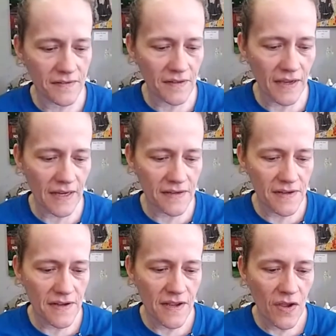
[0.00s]
inside
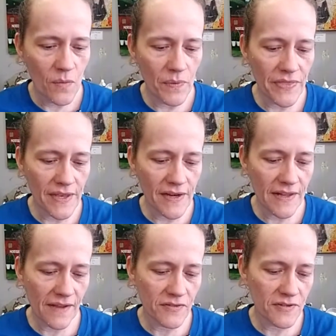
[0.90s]
but
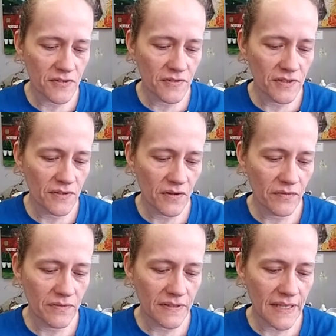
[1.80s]
then after i turned it
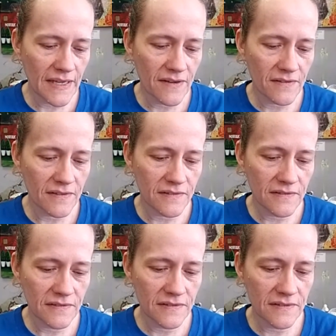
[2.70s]
over later